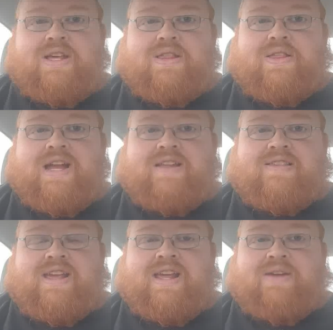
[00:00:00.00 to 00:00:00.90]
That is
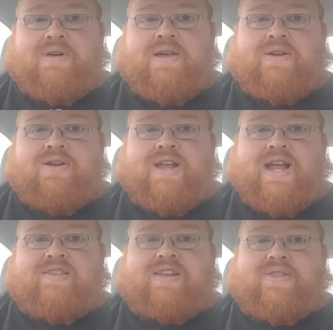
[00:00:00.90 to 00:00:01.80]
a rather
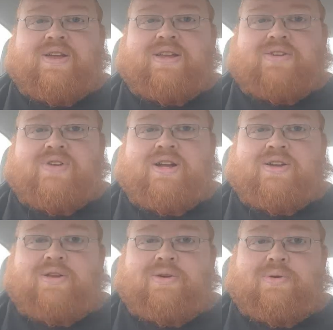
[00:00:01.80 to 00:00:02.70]
nasty thing to try to
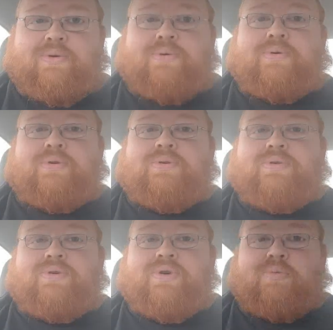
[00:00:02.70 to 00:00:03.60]
do
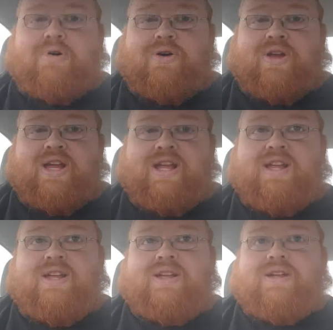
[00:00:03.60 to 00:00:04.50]
to a party,
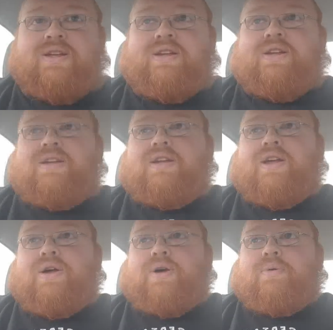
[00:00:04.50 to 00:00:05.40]

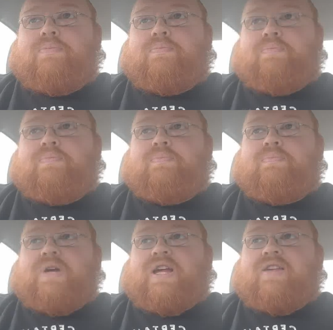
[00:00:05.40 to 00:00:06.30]
uh,
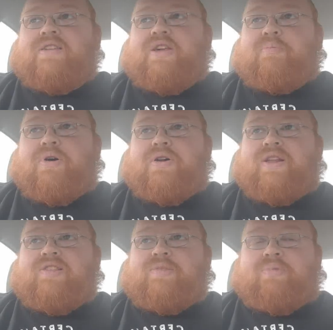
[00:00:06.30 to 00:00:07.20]
because now the party
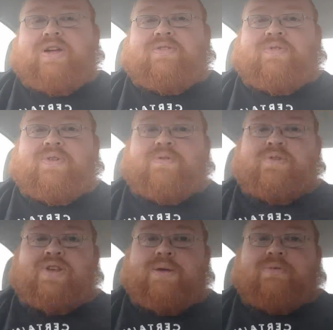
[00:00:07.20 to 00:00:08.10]
is split for the
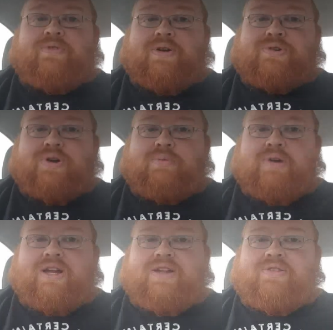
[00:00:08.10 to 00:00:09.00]
foreseeable future
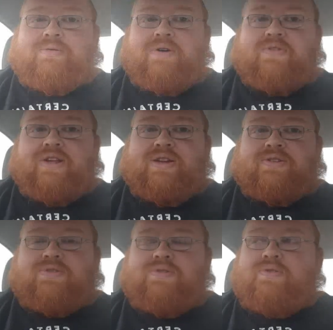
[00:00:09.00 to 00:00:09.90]
because whoever they
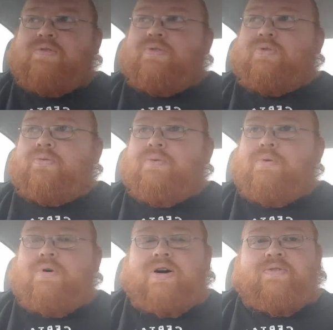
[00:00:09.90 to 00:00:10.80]

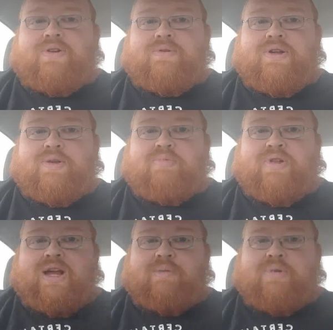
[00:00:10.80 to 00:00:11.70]
threw off into another
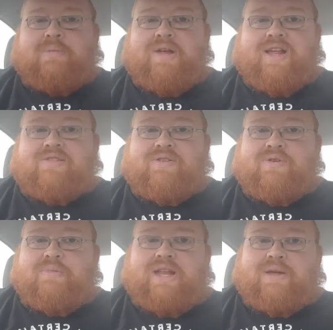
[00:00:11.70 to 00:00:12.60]
plane probably has no
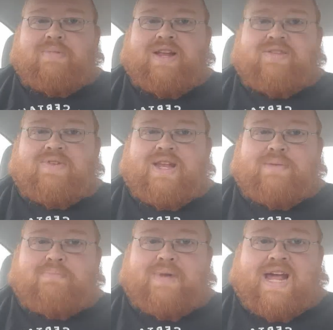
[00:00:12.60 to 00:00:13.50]
immediate means of
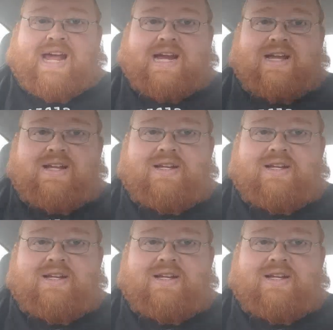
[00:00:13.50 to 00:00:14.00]
getting back.